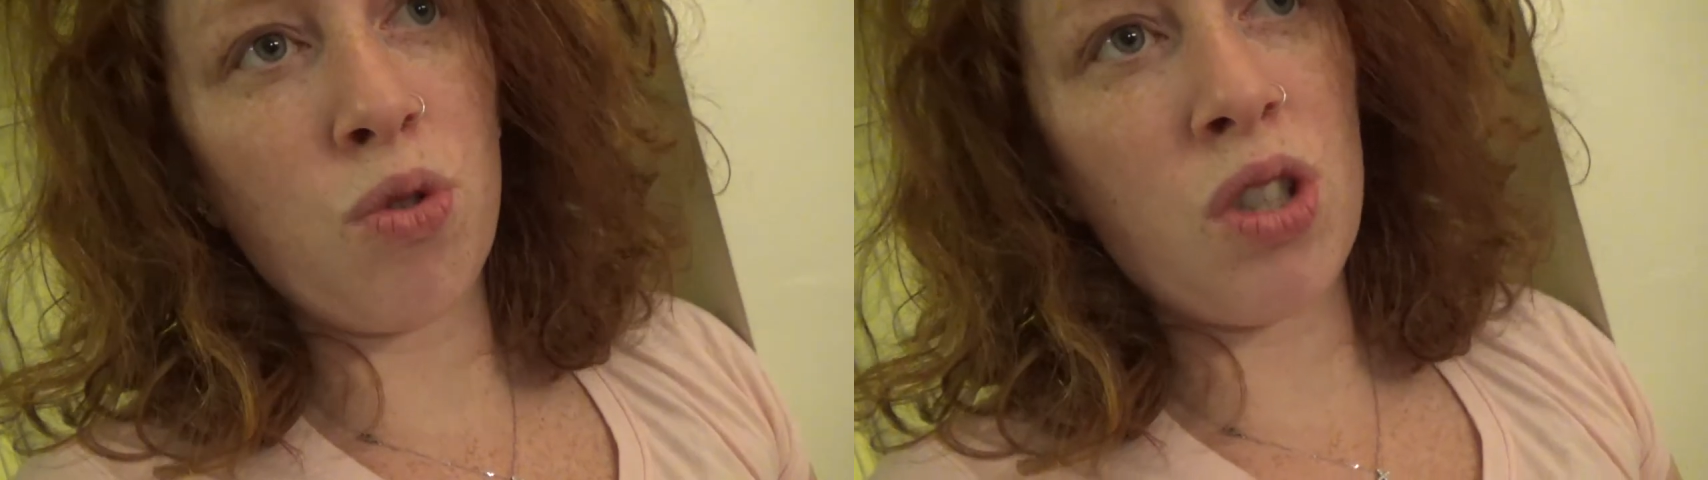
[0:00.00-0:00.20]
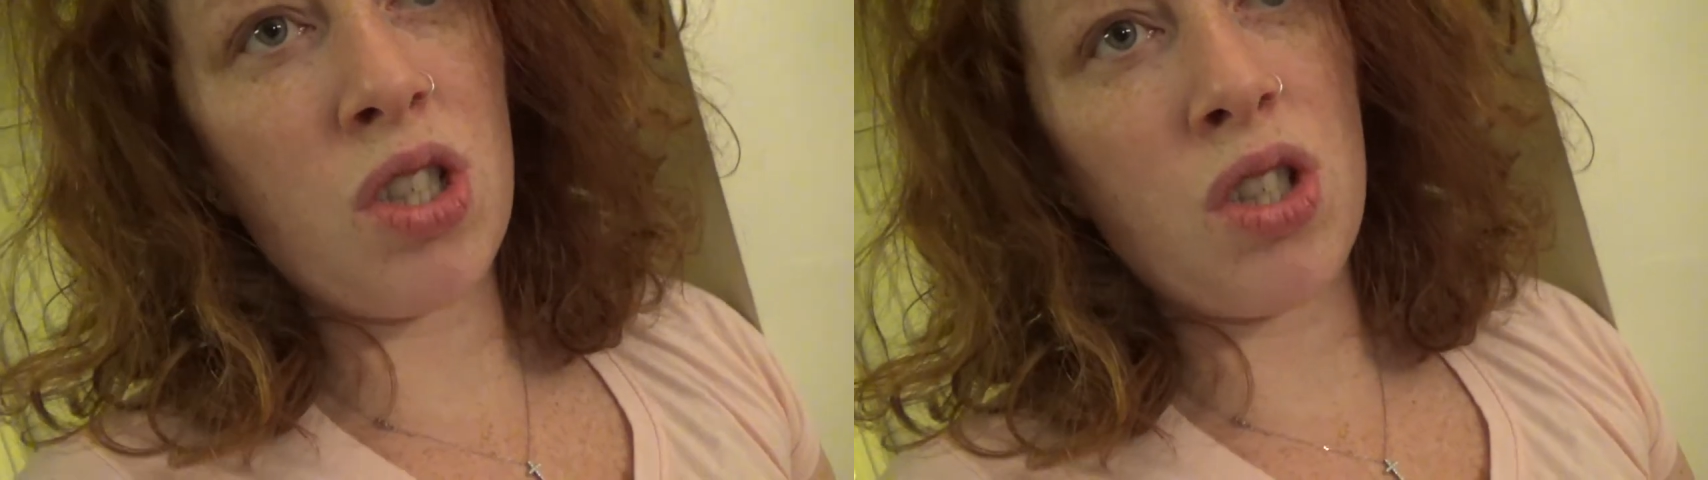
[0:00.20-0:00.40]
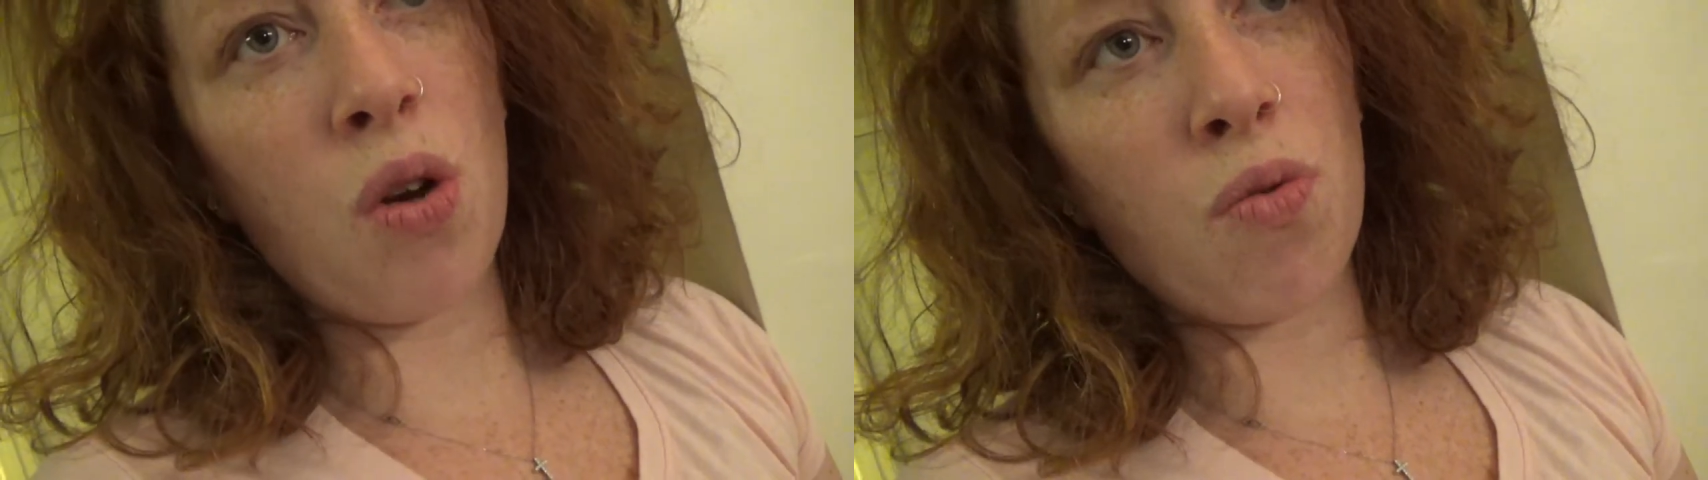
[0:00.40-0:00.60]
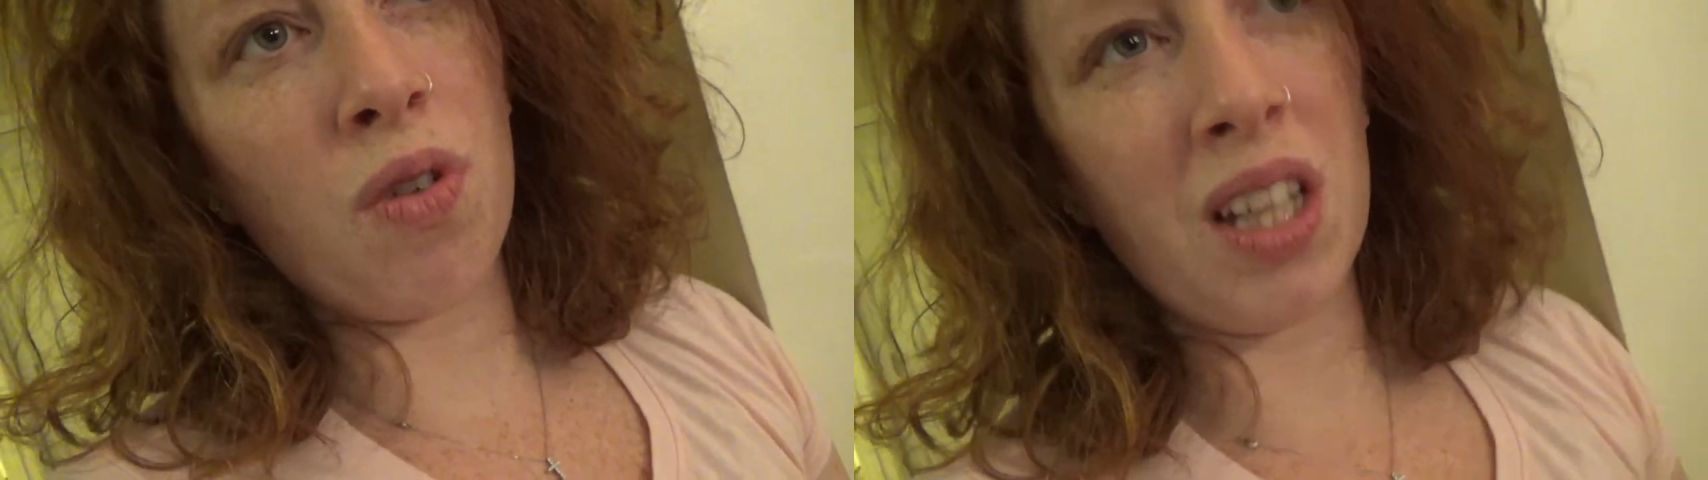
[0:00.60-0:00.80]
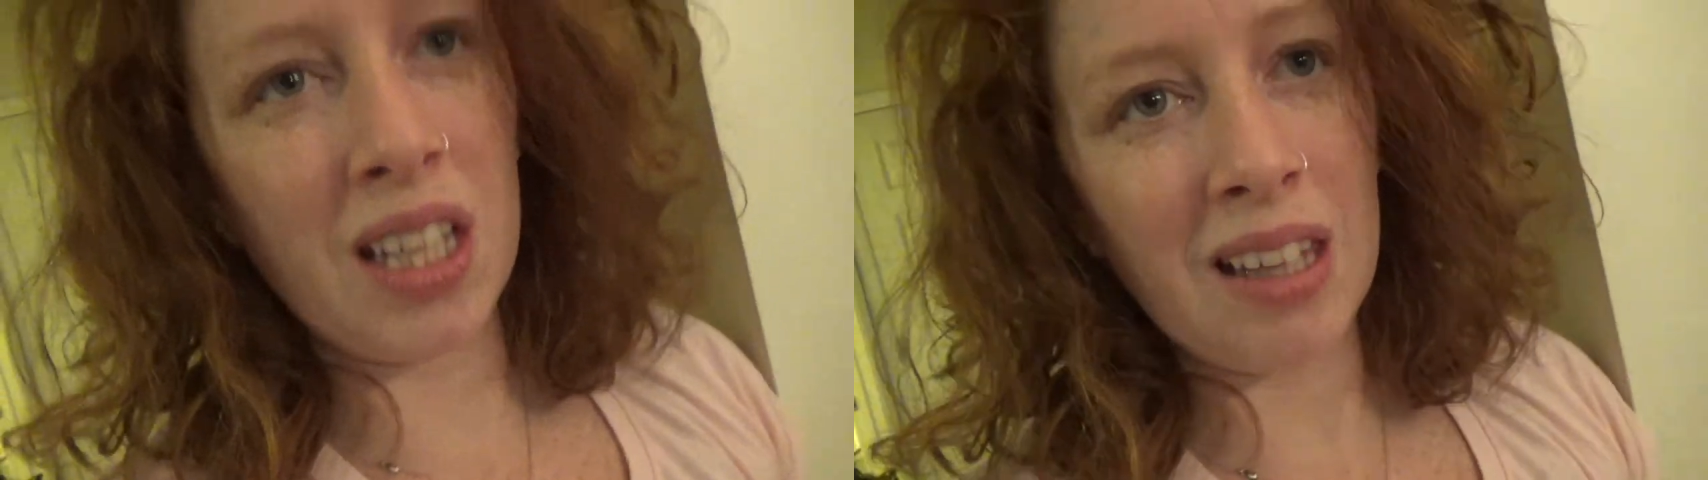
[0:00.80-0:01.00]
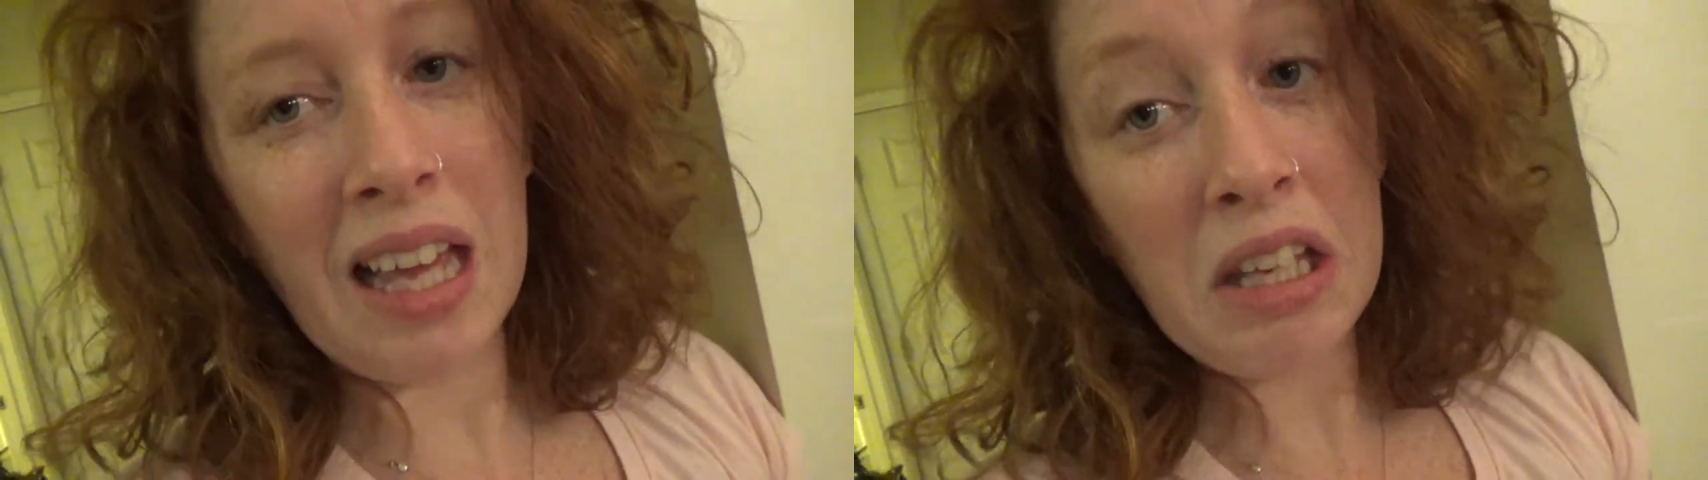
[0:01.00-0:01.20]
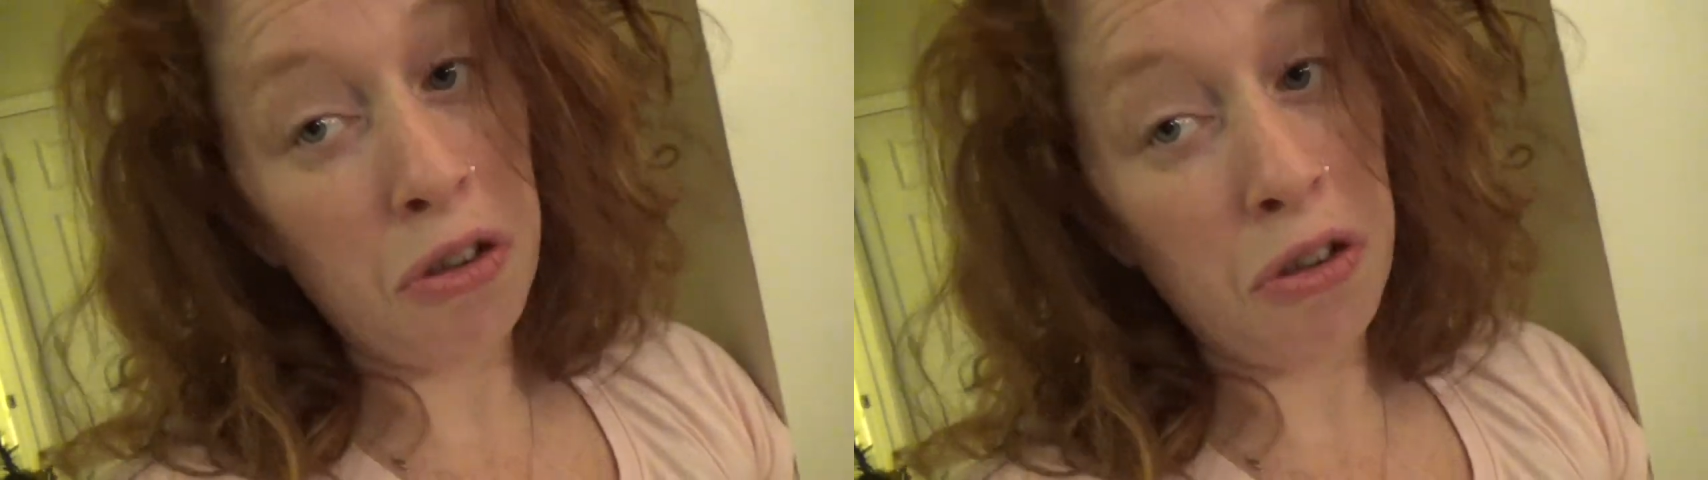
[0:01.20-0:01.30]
just don't really like